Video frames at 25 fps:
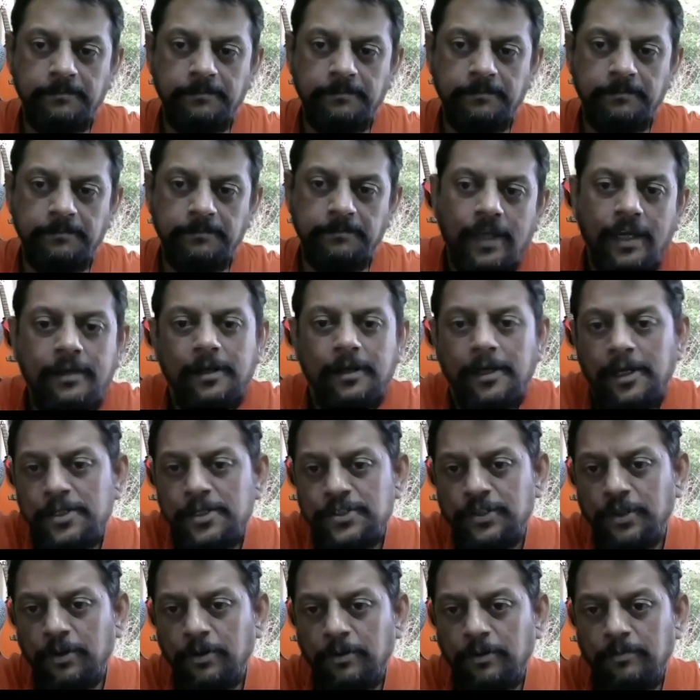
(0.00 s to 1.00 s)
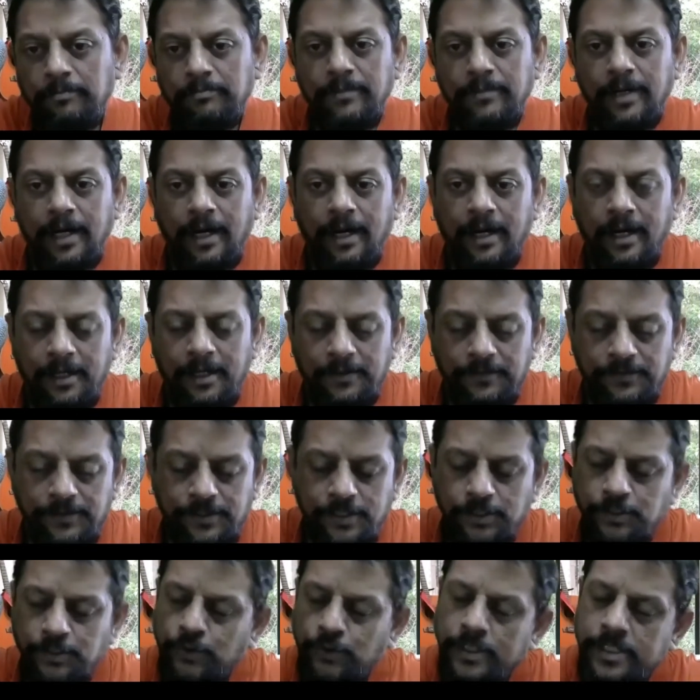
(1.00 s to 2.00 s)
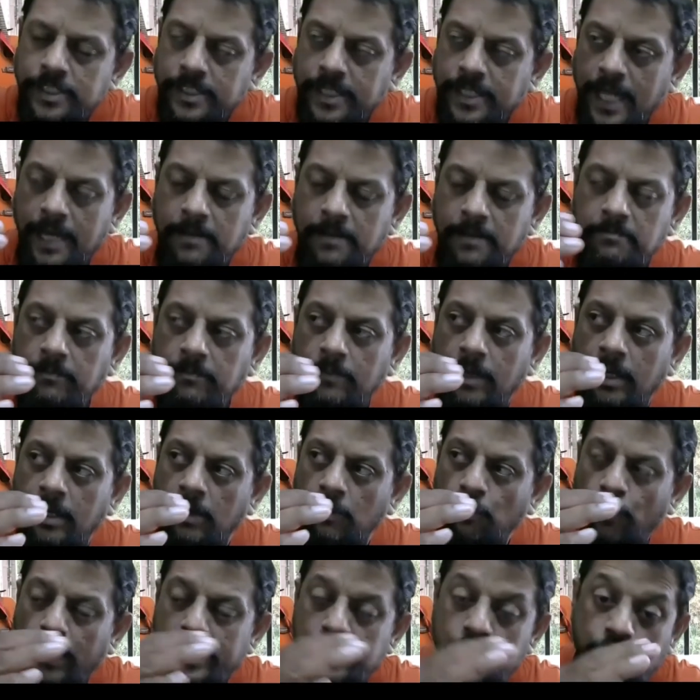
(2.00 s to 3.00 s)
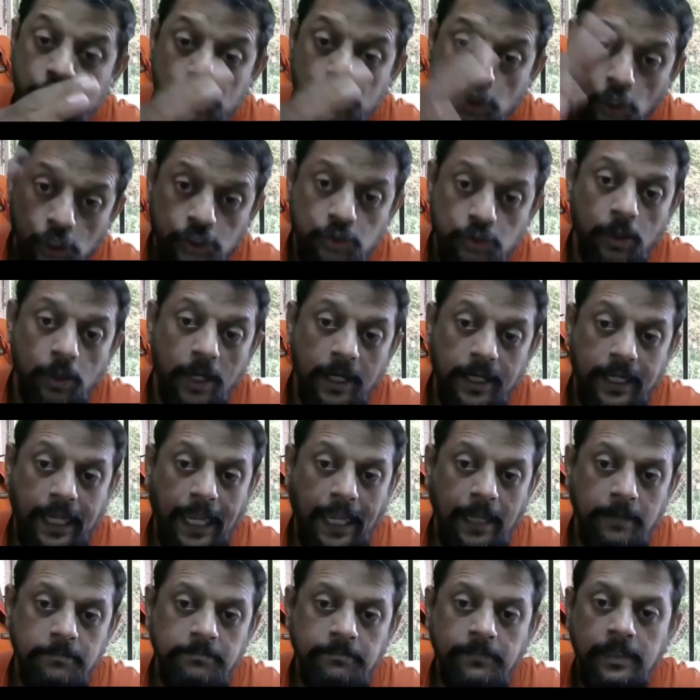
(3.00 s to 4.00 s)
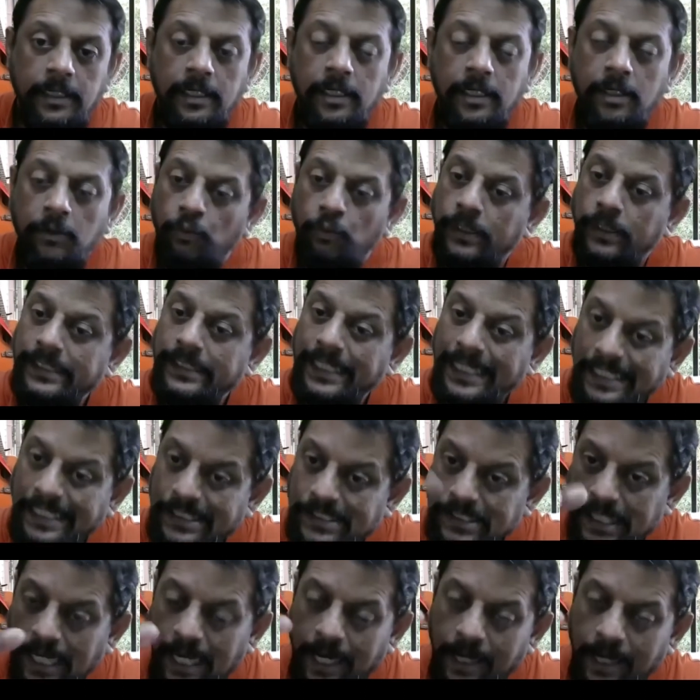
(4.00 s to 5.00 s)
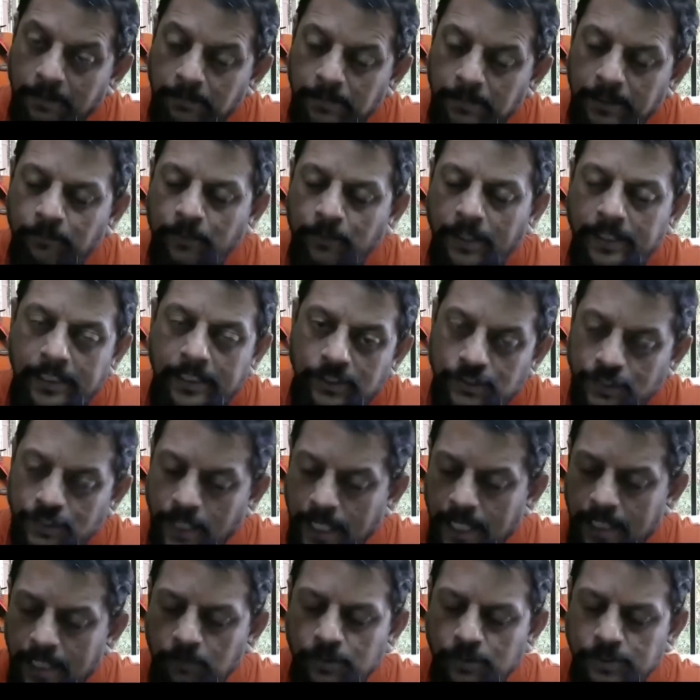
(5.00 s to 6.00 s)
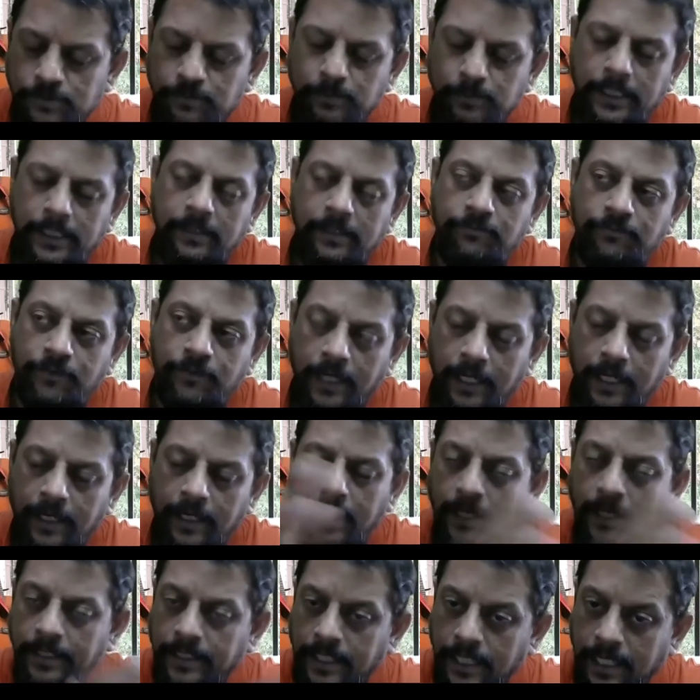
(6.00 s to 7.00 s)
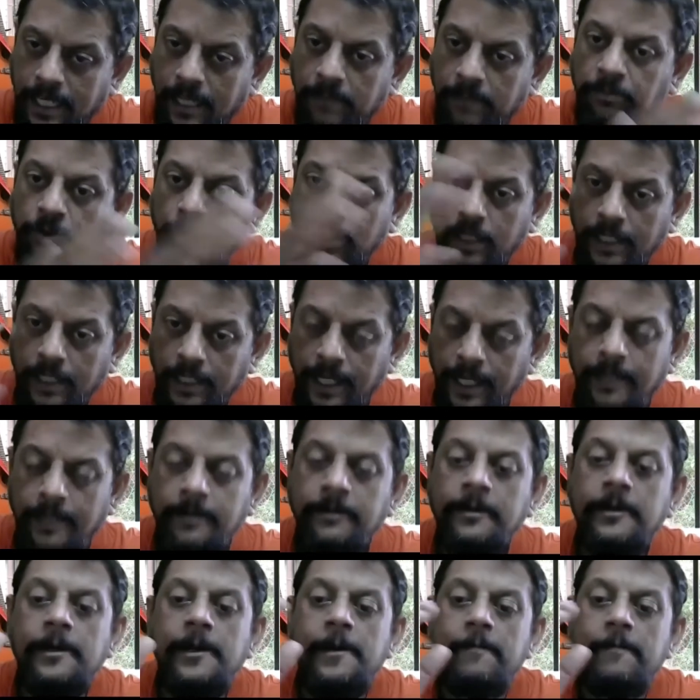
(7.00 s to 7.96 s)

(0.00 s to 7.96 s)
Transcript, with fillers: Okay. So uh, this was the time when Joshua came with his army, when Israel was being freed and they came to Canaan,